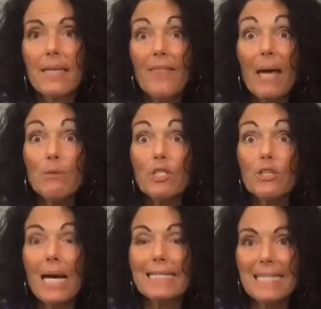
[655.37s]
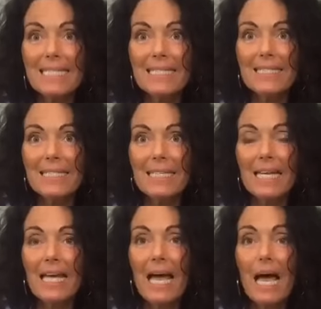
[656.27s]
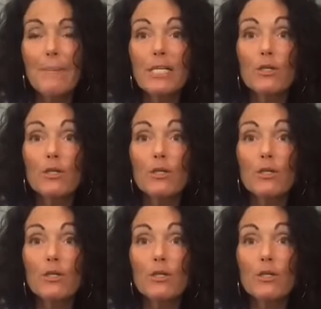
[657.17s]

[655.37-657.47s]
That was her identity. I mean,